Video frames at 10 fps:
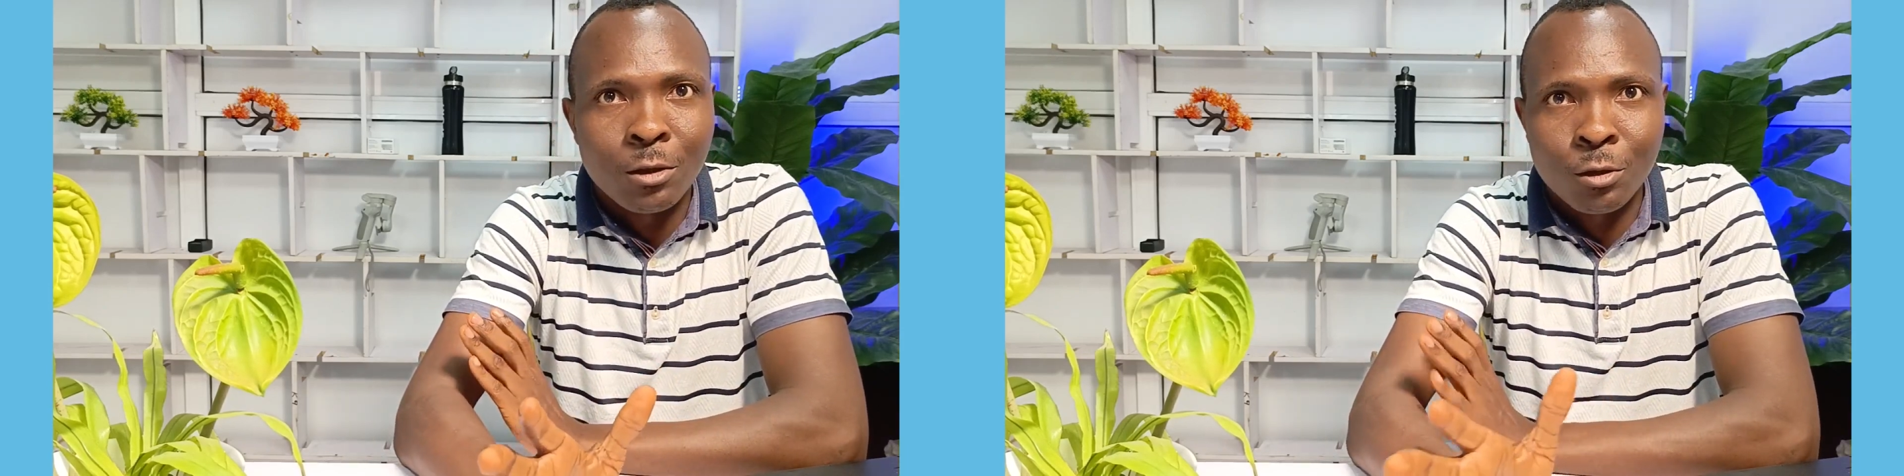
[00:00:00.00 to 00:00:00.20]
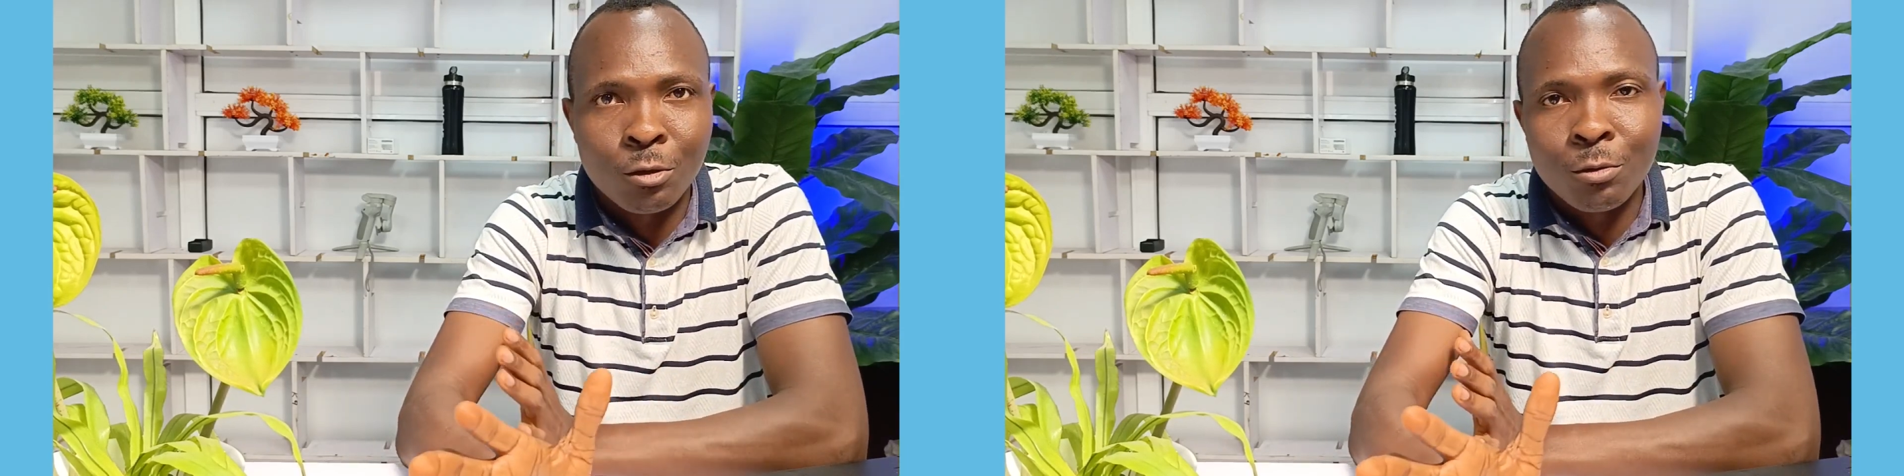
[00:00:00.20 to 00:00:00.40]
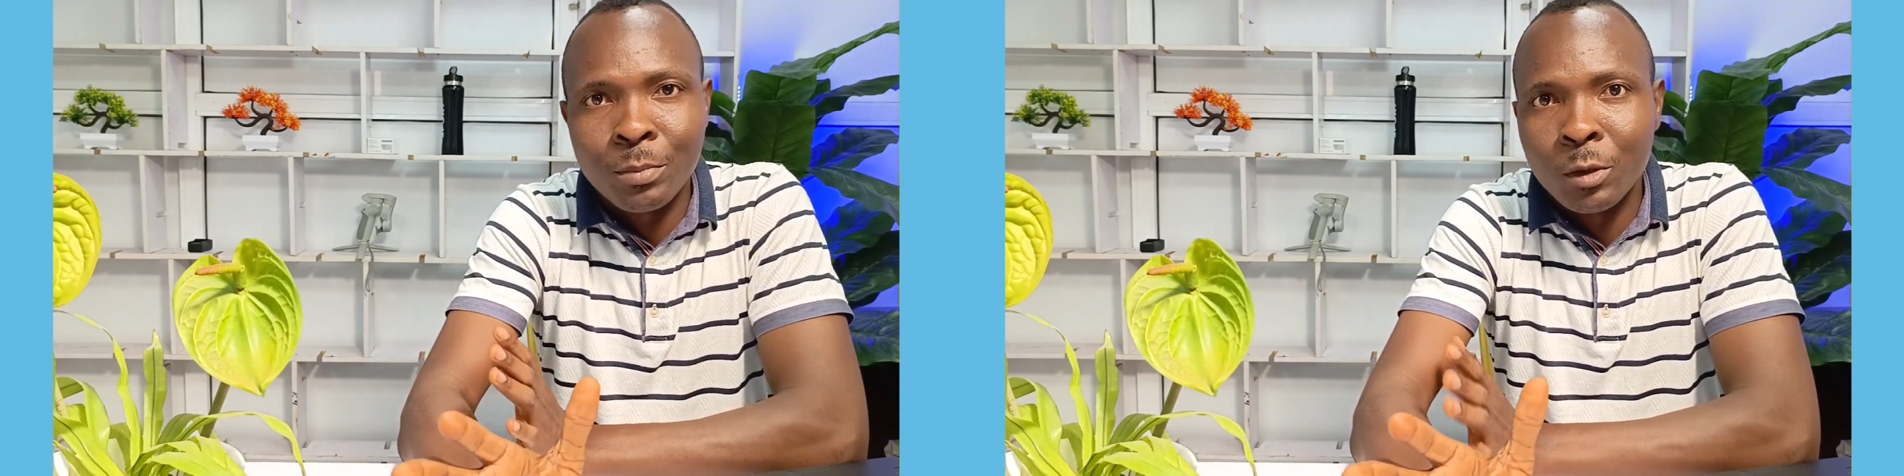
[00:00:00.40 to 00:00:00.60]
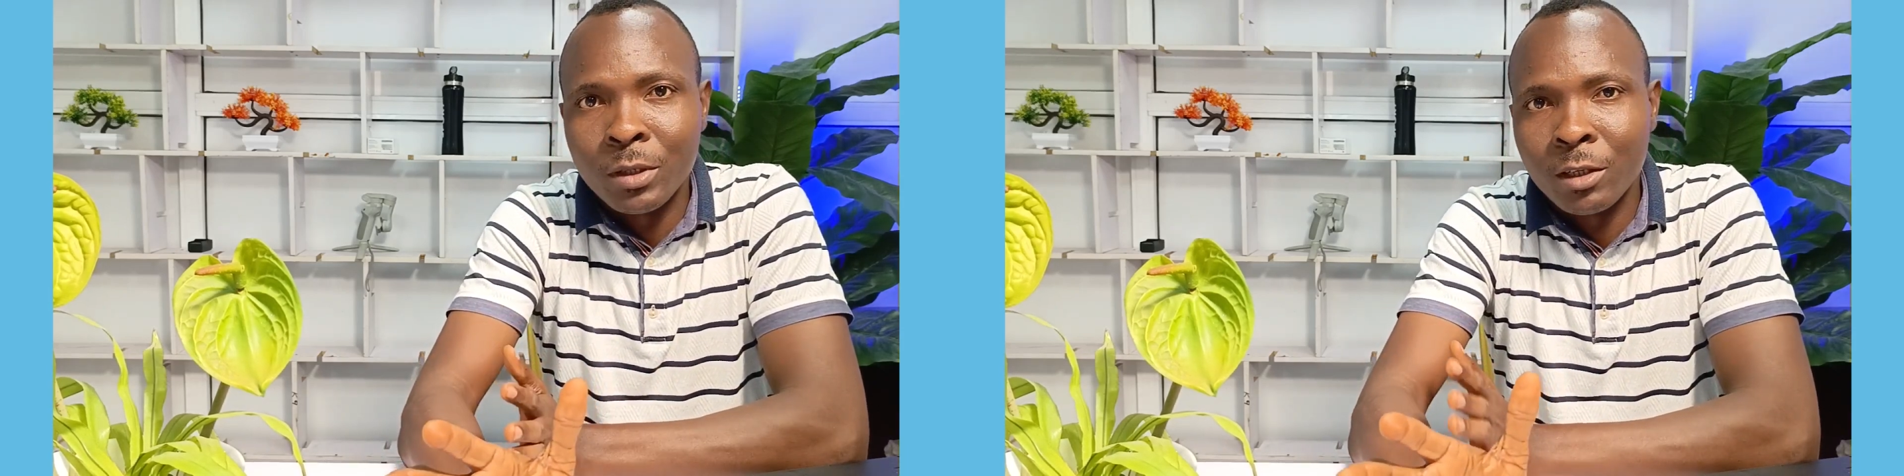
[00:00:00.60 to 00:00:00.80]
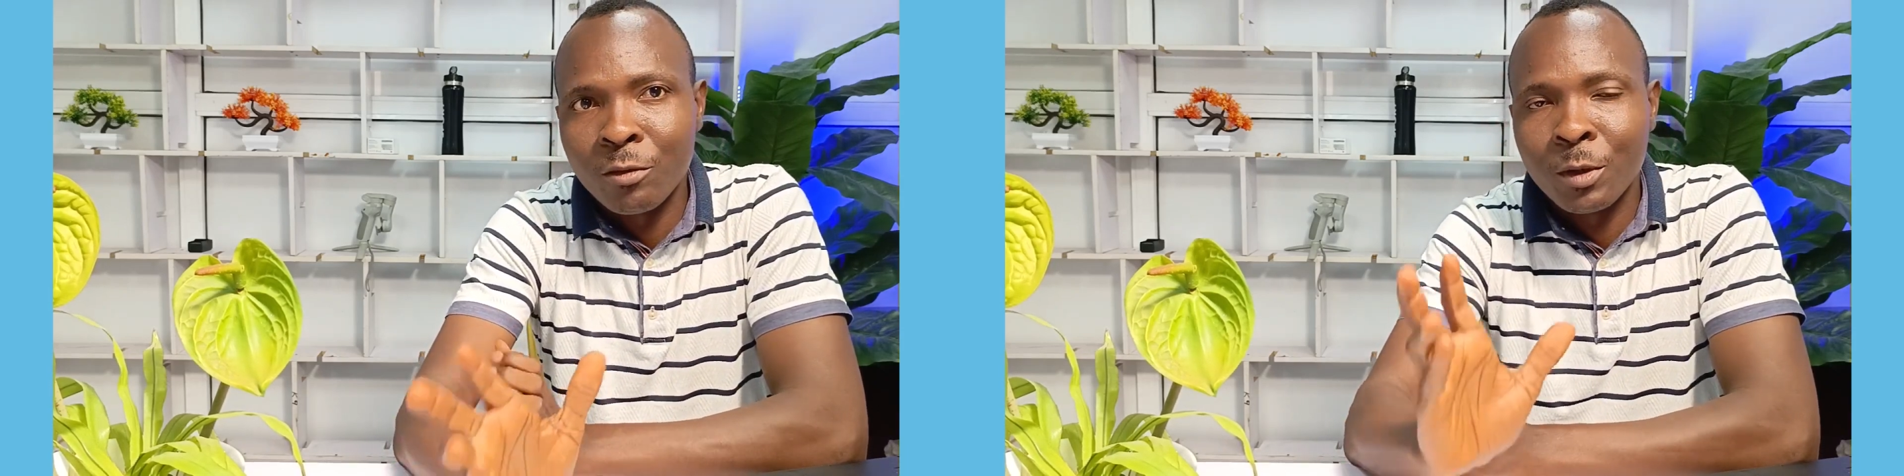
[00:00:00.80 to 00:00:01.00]
shouldn't be
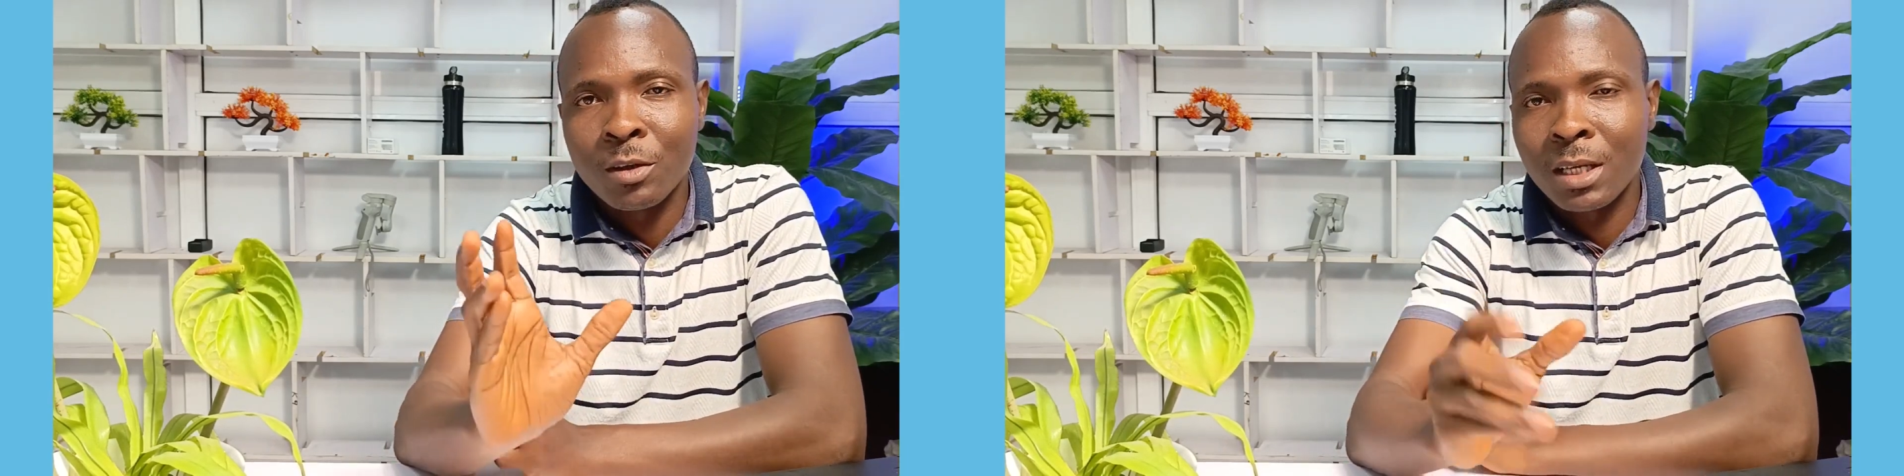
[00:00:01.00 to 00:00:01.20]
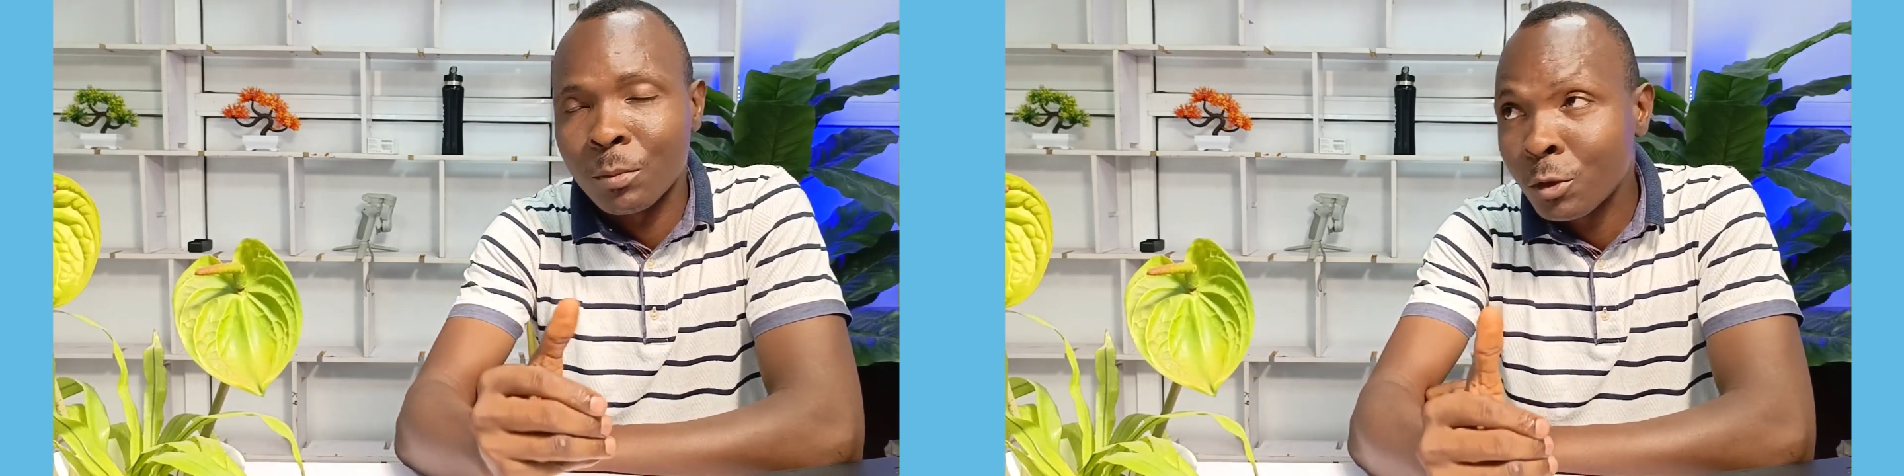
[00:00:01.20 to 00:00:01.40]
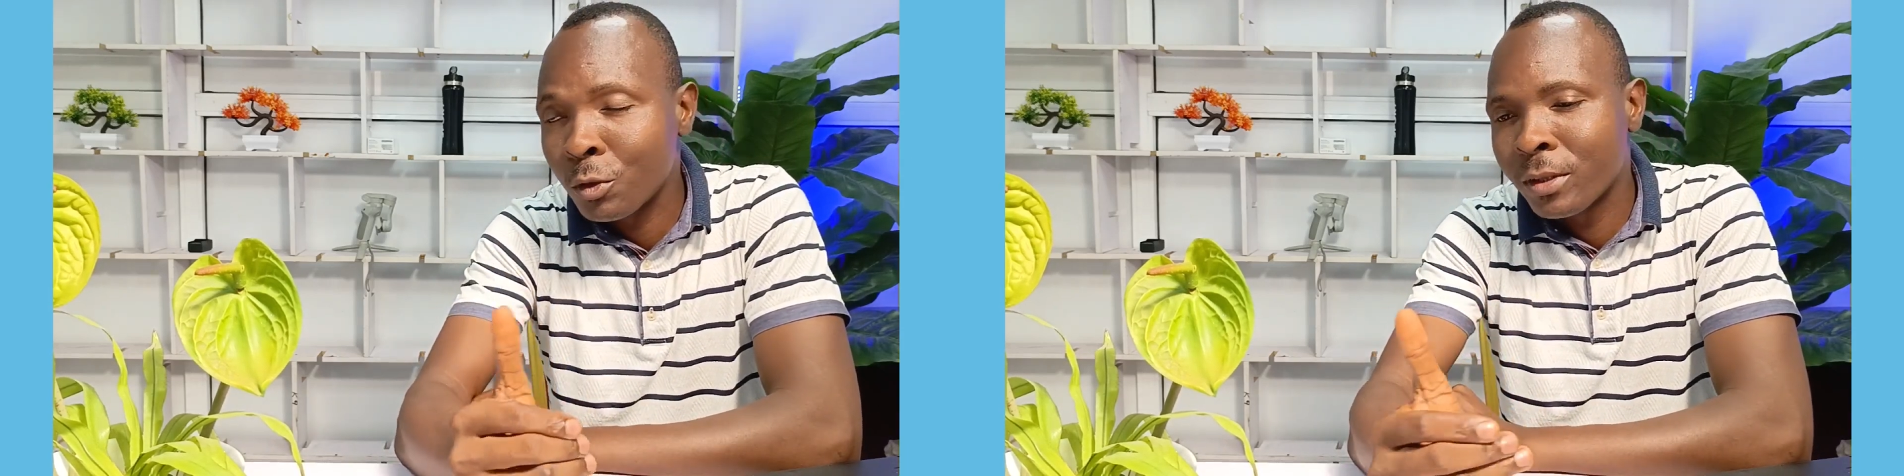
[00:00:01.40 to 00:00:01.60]
good enough because I'm not